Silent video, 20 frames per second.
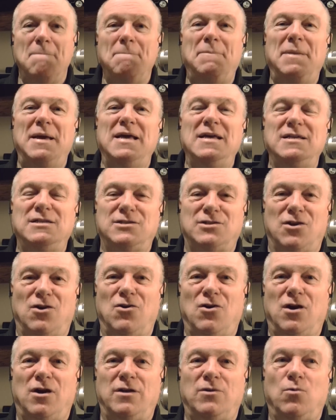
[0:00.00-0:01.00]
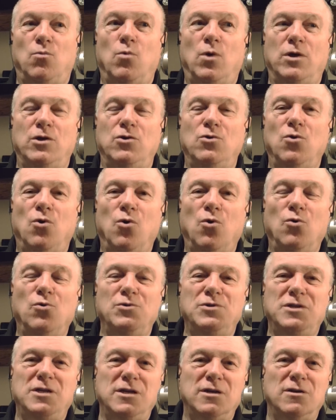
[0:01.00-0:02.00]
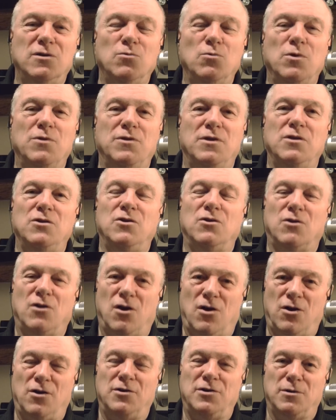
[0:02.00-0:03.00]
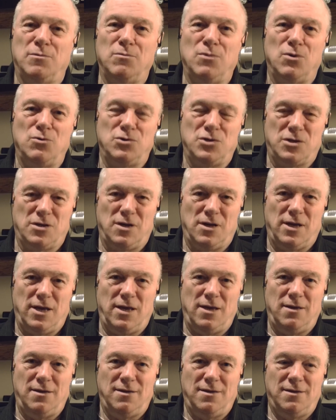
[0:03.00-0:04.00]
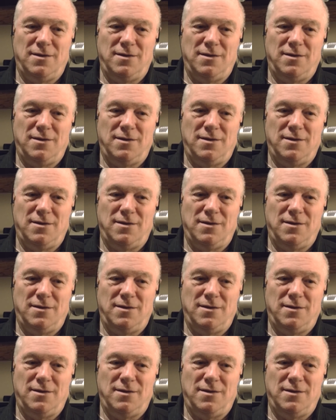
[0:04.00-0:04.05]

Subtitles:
based on what you hold dear within your heart emotionally.